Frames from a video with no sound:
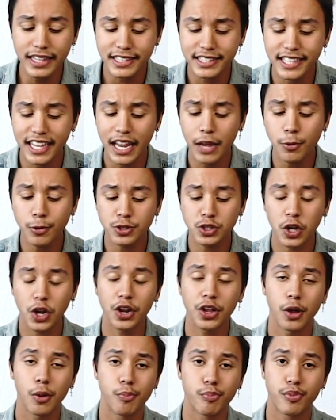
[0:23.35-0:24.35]
Today we're
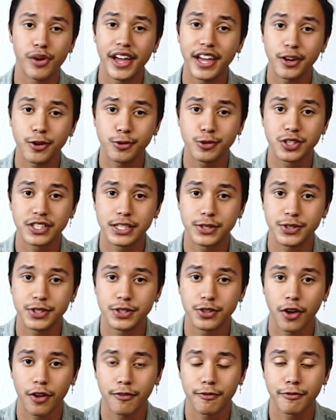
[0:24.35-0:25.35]
starting a brand new
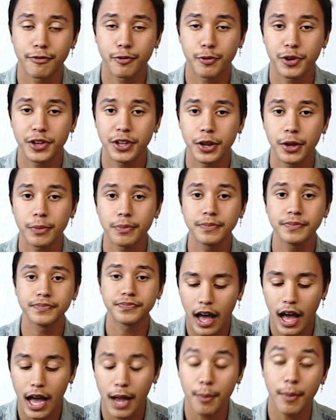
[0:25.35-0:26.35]
series on freedom.
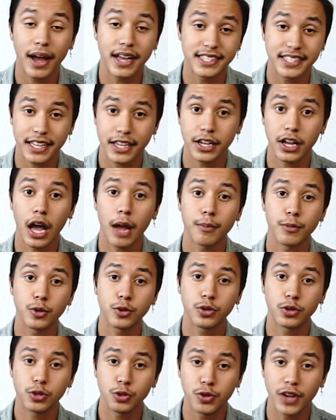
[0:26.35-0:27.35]
I'm Isaiah,
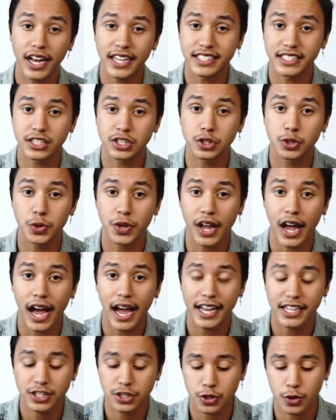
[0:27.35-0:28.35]
I'm you guys' Student
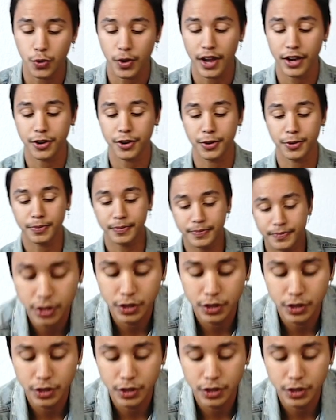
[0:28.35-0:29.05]
Heights Director.